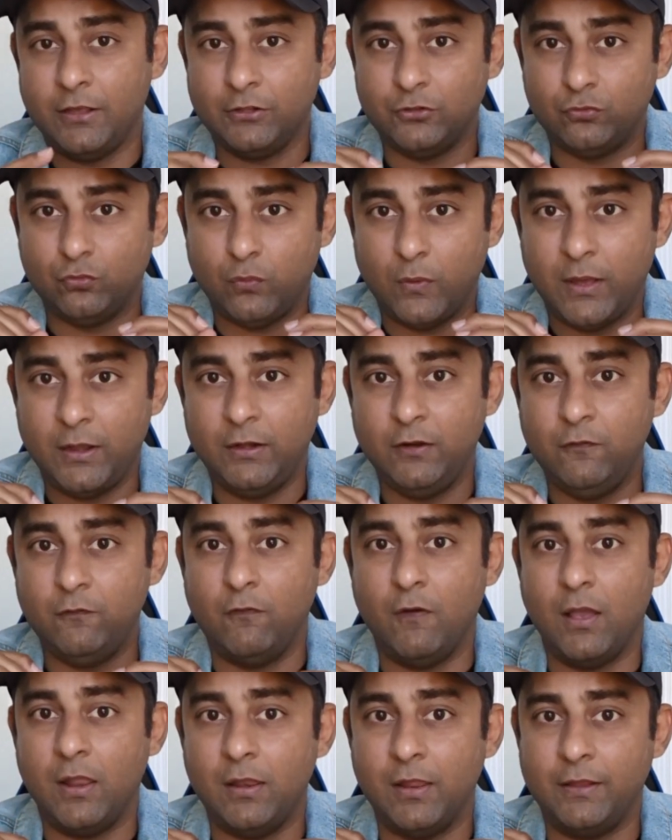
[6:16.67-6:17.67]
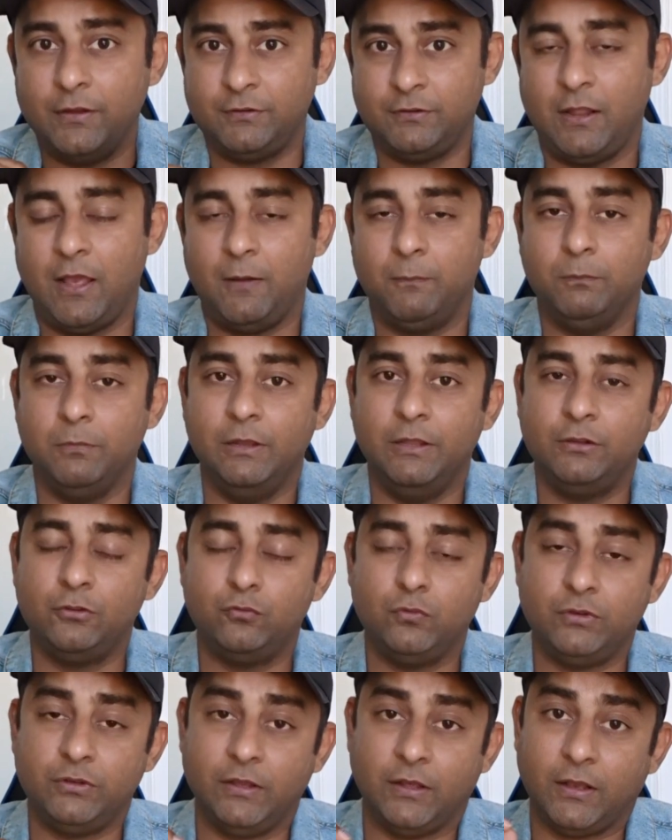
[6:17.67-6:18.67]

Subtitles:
is very well established with